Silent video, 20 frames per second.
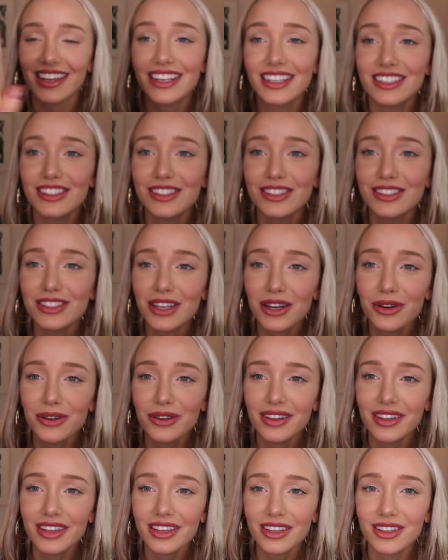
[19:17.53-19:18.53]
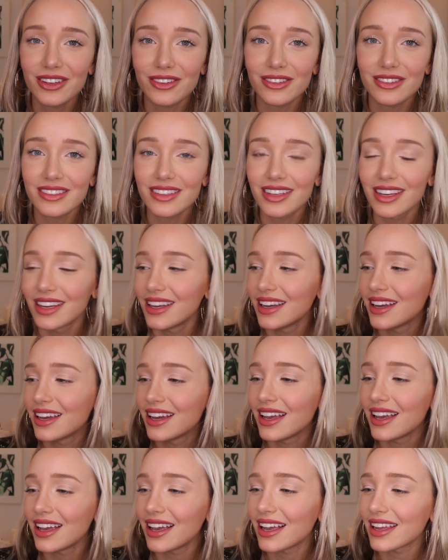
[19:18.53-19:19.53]
And it's so cute.
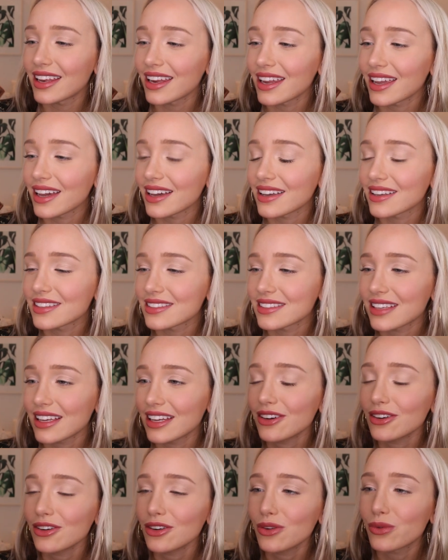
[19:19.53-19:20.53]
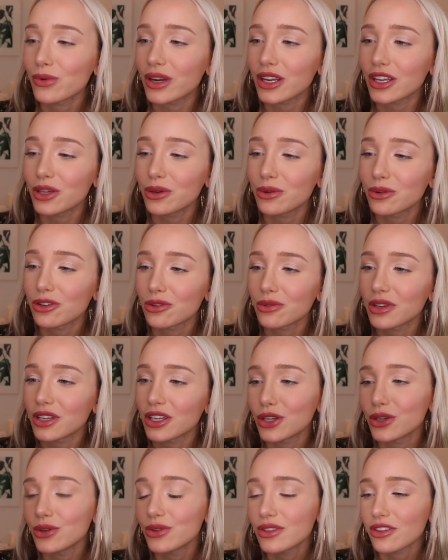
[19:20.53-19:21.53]
And I guess, I don't know what you would
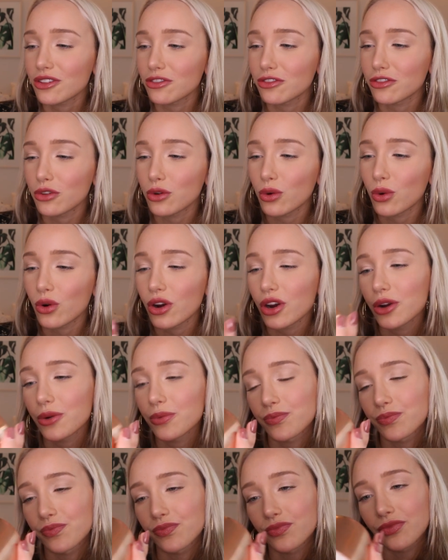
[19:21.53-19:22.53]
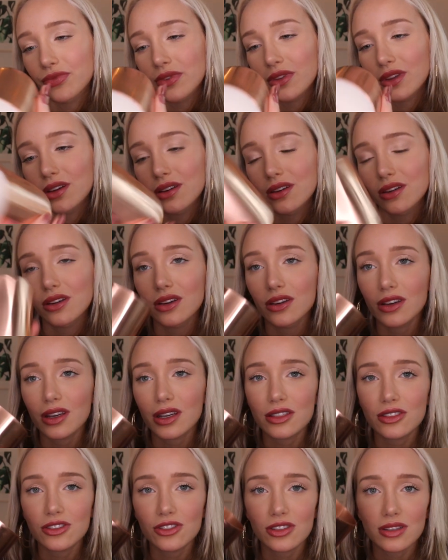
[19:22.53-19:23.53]
reuse it for. I
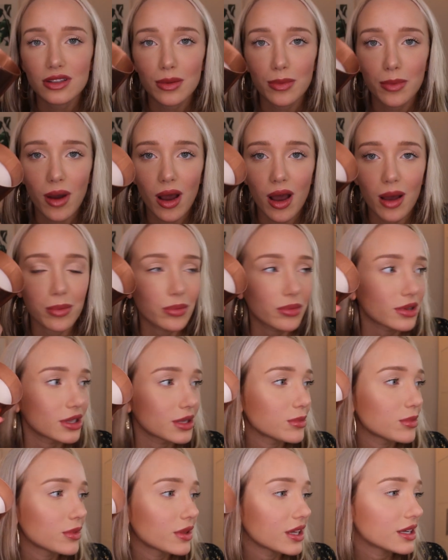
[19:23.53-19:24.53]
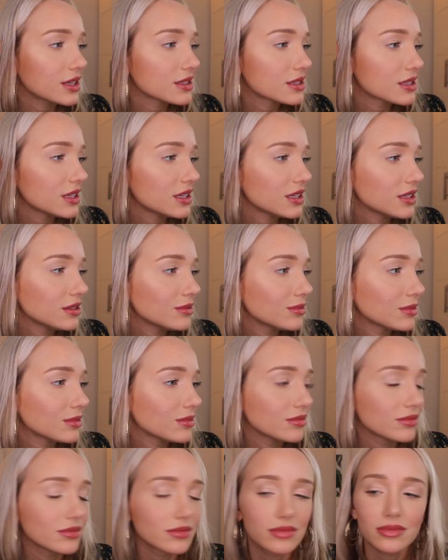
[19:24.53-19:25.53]
guess just to pop some things in,
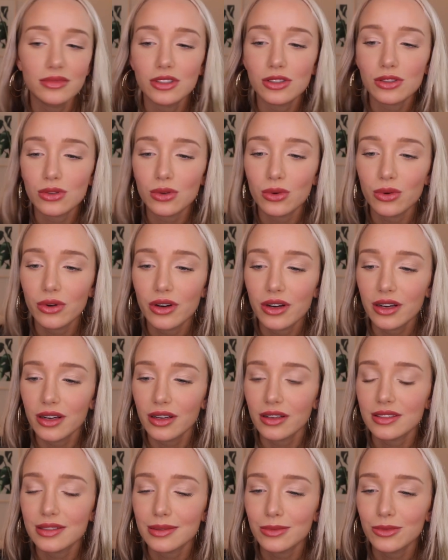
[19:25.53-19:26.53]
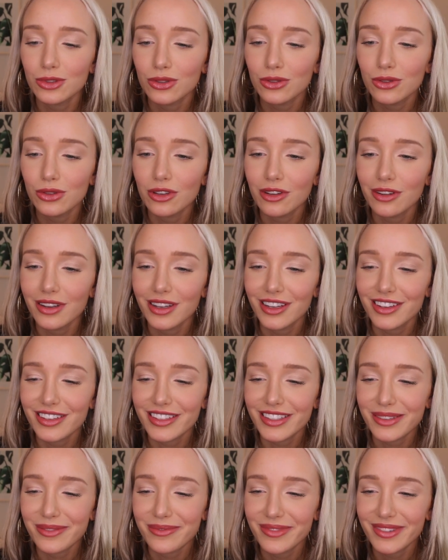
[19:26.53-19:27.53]
store some jewelry or
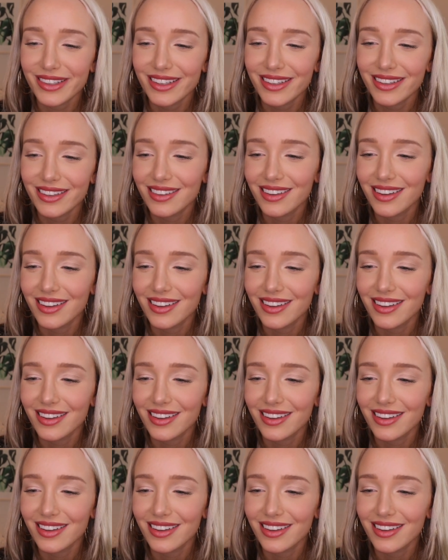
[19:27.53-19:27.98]
something.